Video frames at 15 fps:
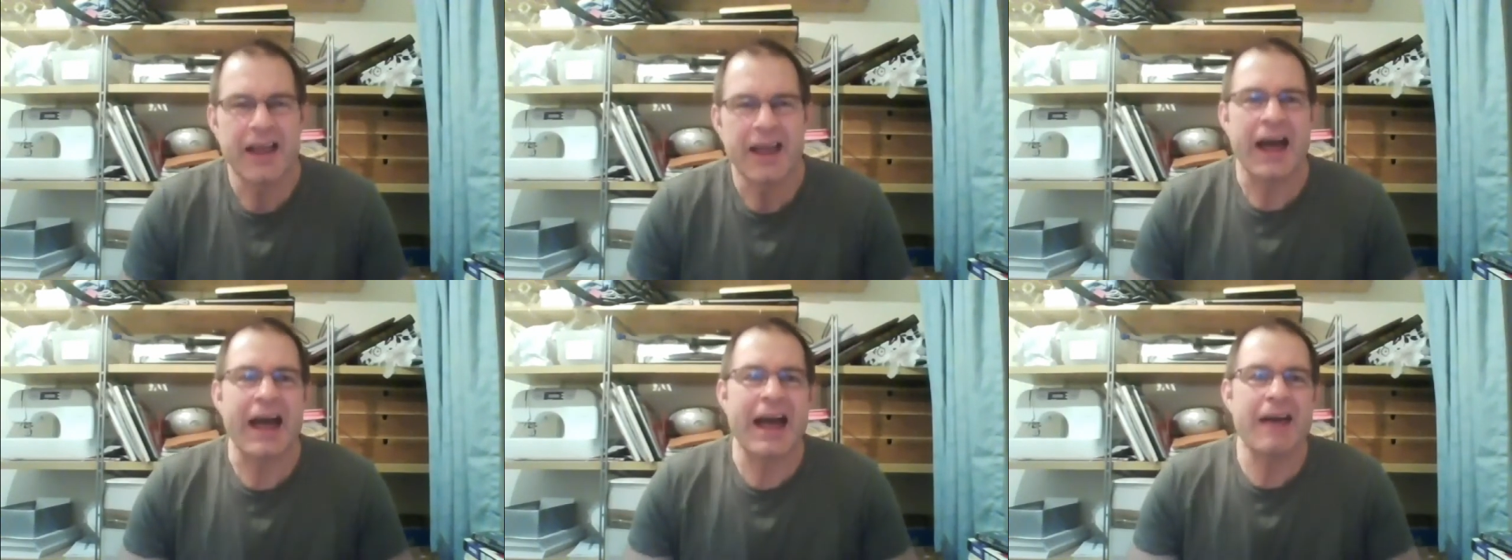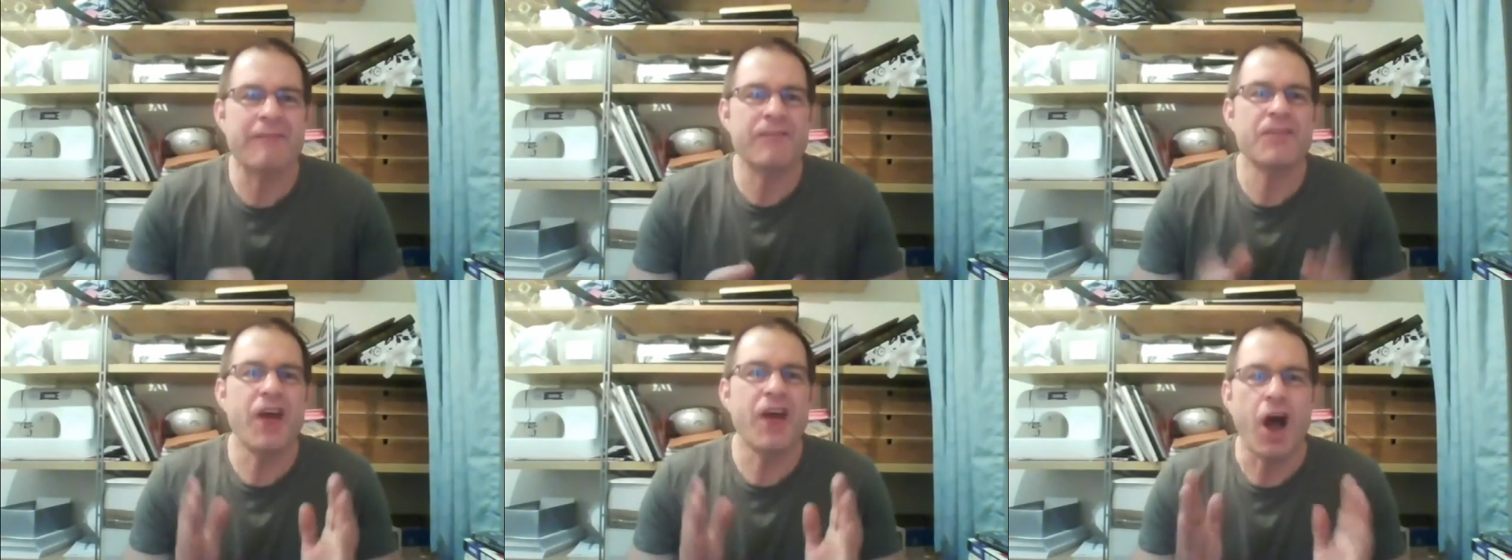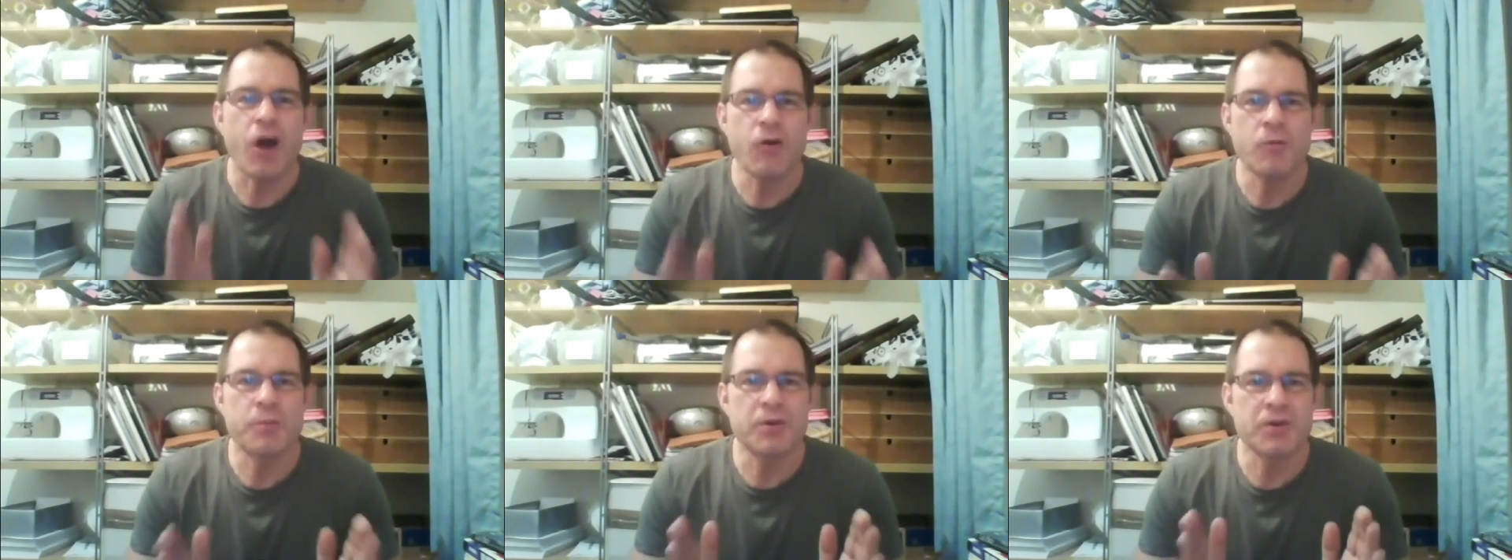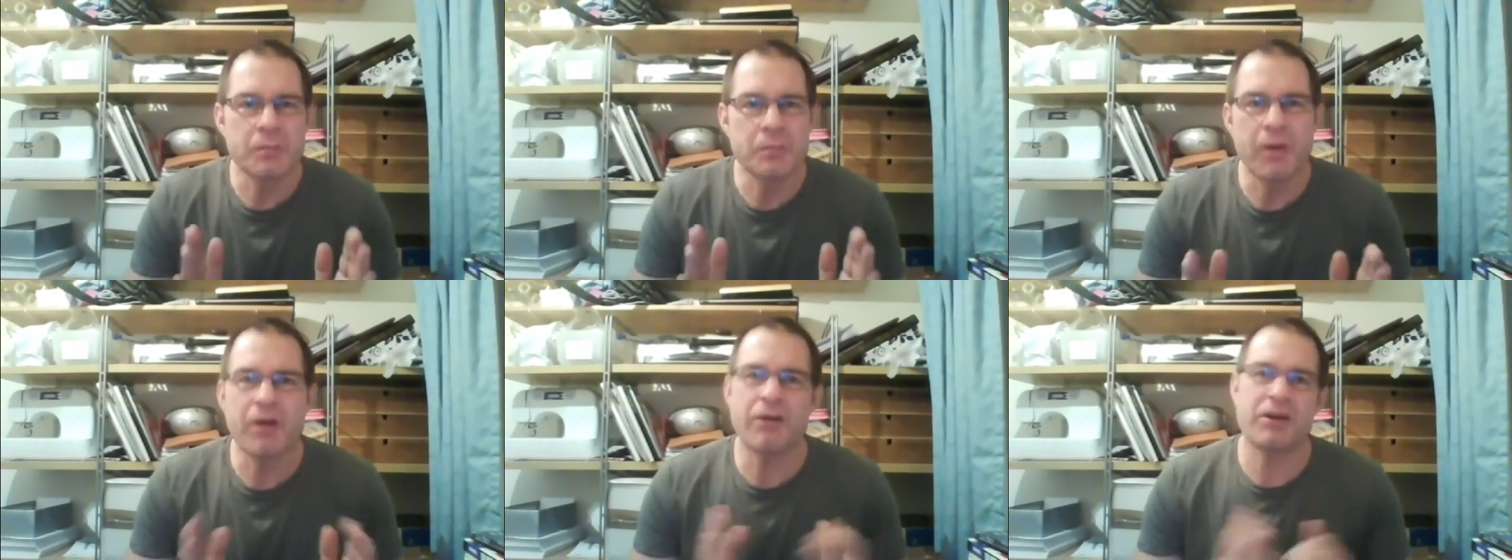Have an open
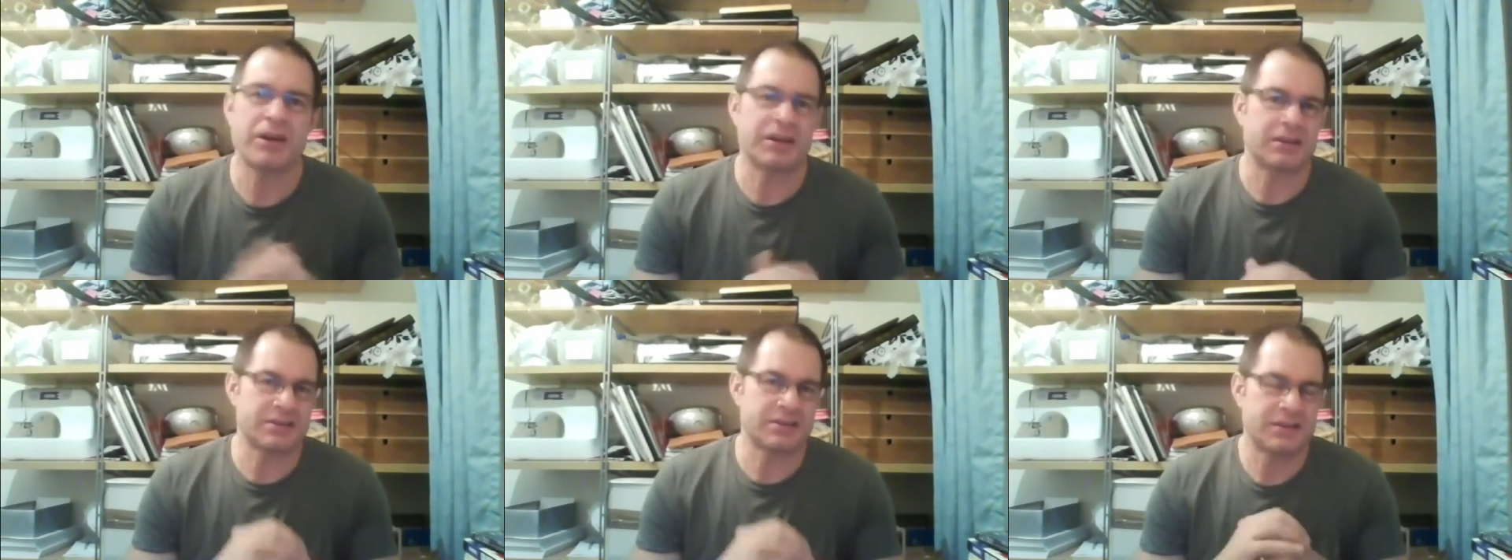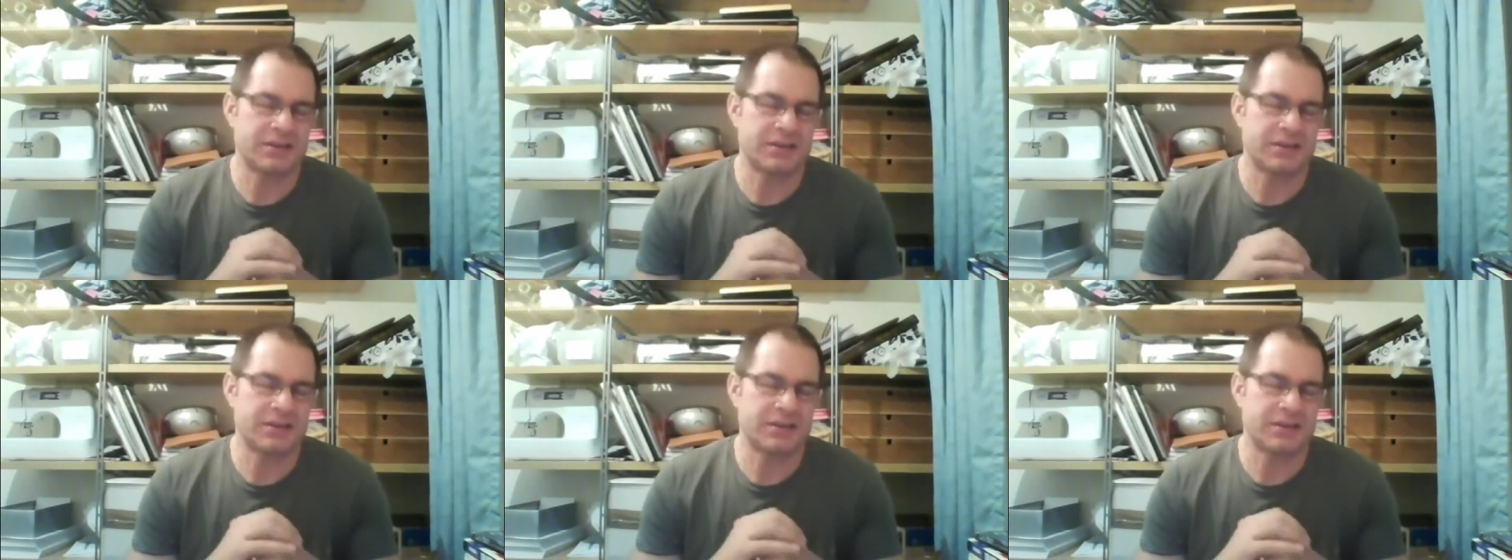mind.